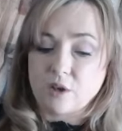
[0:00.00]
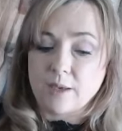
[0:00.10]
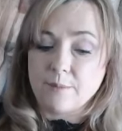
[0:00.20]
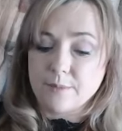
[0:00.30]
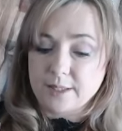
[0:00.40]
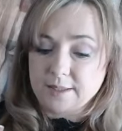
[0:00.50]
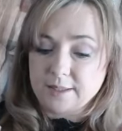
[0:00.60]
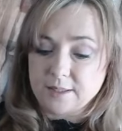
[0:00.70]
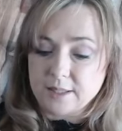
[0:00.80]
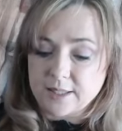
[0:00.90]
time this
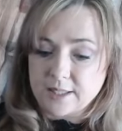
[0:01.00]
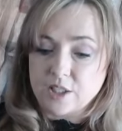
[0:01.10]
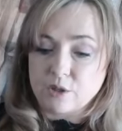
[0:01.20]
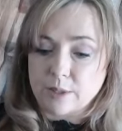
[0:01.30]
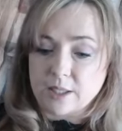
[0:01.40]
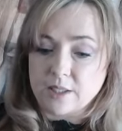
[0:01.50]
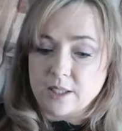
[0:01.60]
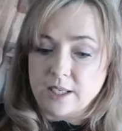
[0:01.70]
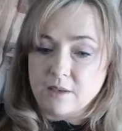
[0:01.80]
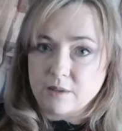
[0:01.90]
is the
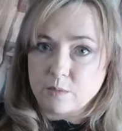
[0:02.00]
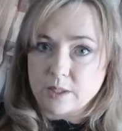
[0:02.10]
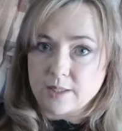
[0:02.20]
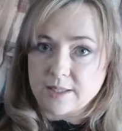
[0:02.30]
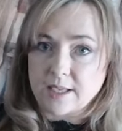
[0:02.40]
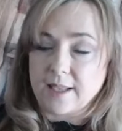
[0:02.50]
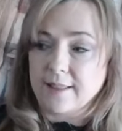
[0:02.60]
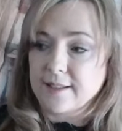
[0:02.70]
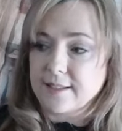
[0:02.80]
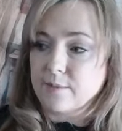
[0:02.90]
situation here is what it's
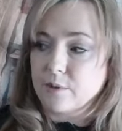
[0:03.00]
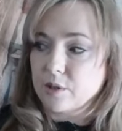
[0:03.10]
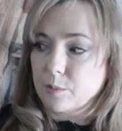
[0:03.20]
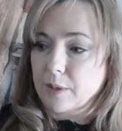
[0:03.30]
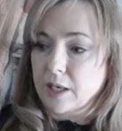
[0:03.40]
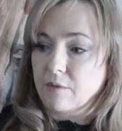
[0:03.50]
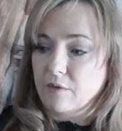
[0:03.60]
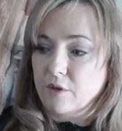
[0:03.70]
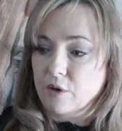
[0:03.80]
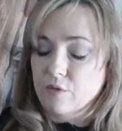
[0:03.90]
saying this is what's being
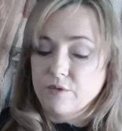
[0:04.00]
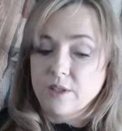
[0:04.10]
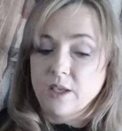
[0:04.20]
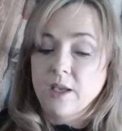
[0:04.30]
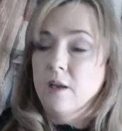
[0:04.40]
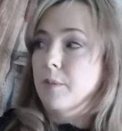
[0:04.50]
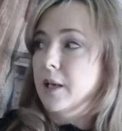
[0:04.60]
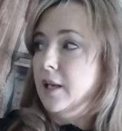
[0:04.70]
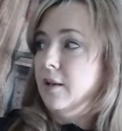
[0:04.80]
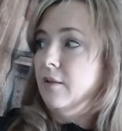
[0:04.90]
revolved
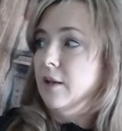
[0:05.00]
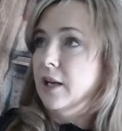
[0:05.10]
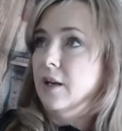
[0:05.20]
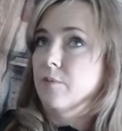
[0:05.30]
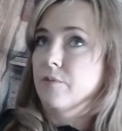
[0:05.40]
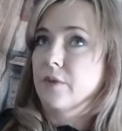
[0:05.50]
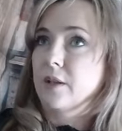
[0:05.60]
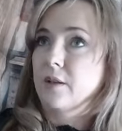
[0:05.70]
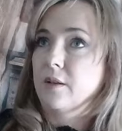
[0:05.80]
being um,